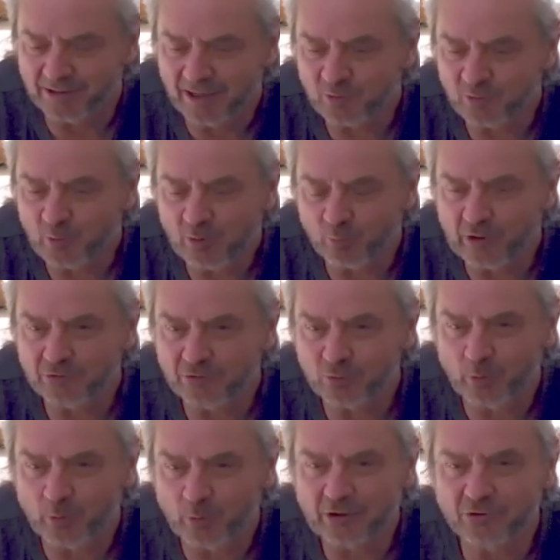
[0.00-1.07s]
we
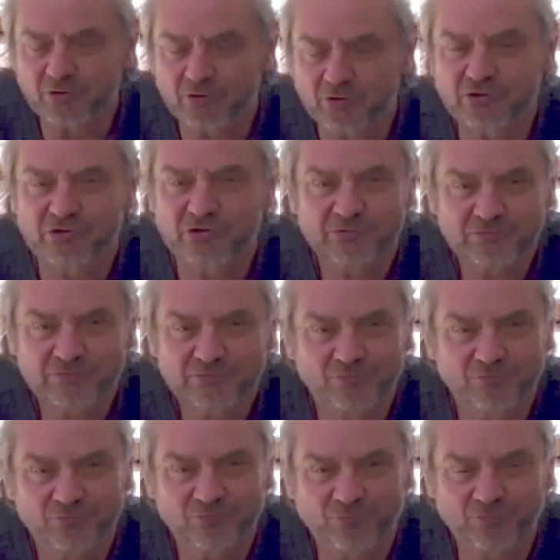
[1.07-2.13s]
look
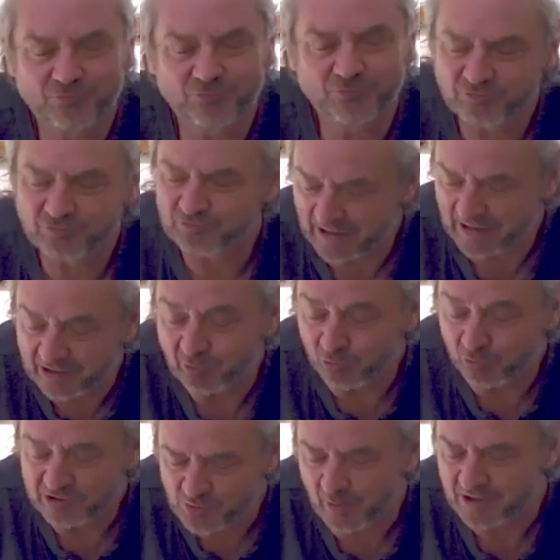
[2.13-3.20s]
in order
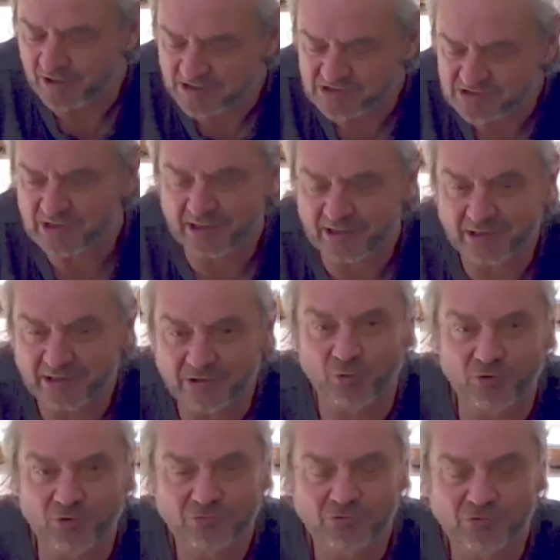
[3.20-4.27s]
to understand
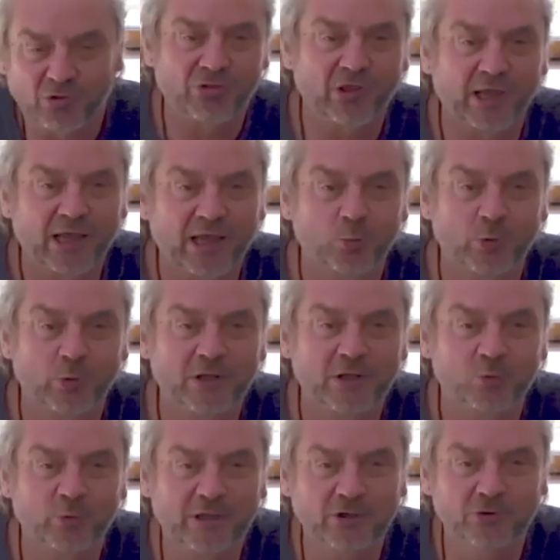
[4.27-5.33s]
the thing,
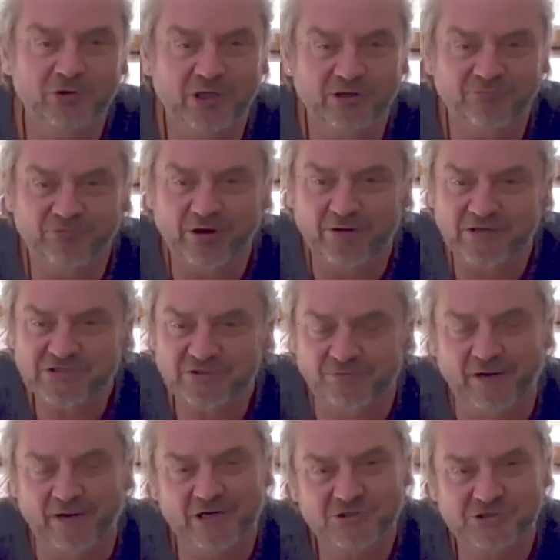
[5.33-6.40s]
we look in various
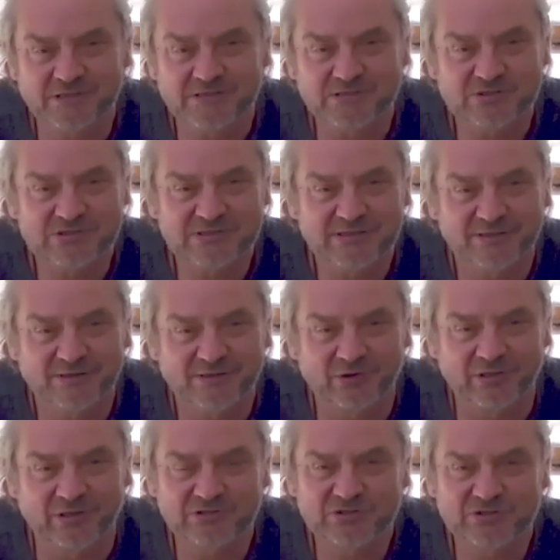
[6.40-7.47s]
directions
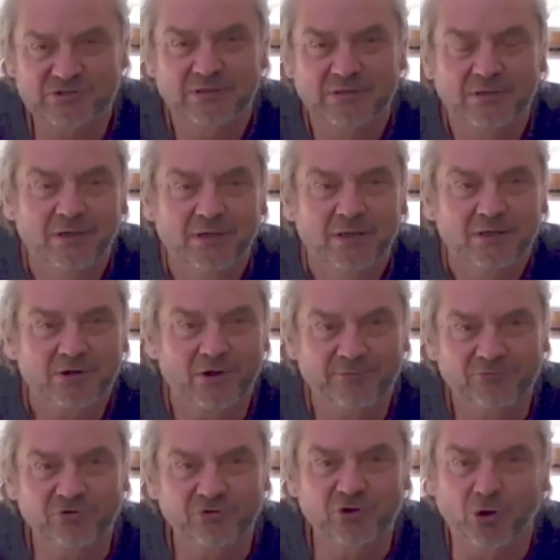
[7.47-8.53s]
that kind
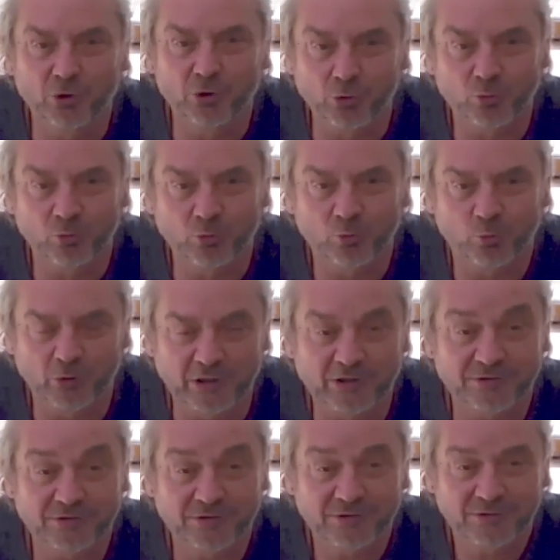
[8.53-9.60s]
of go
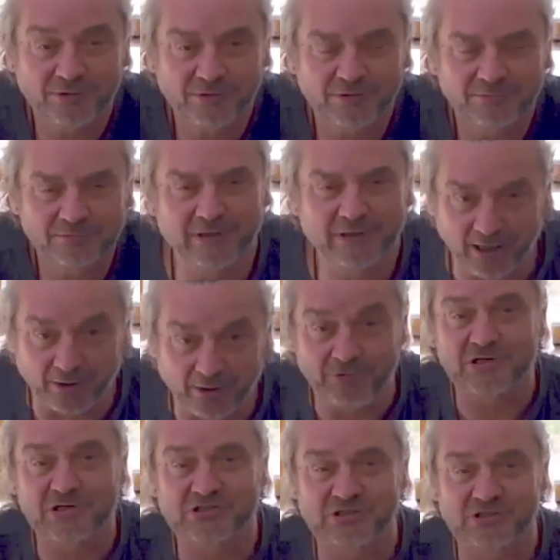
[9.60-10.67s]
with
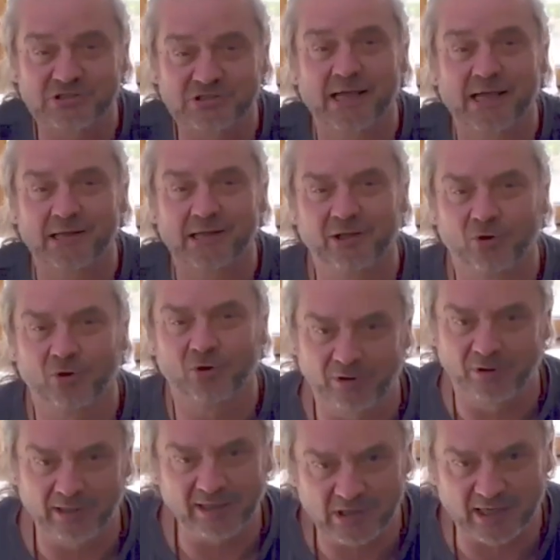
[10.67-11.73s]
understanding on an
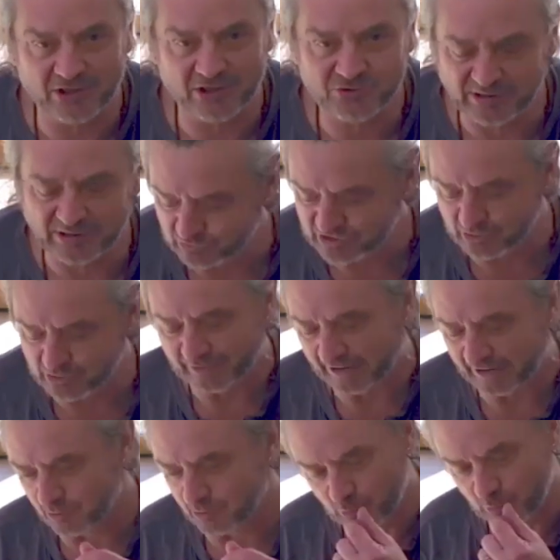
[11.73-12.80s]
intellectual level. So
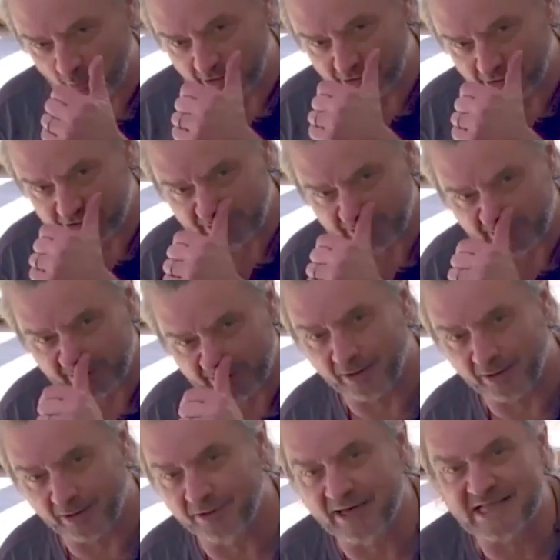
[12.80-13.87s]
we look at the
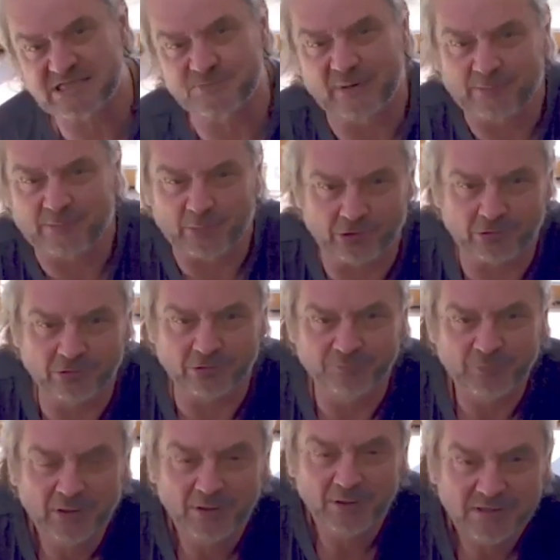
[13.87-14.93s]
anatomy model,
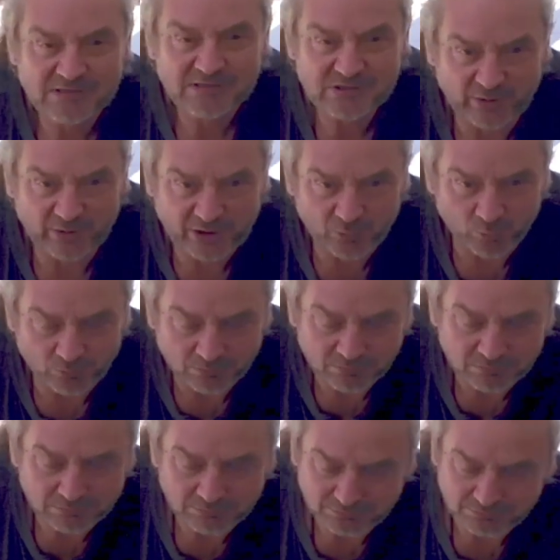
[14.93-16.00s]
so we can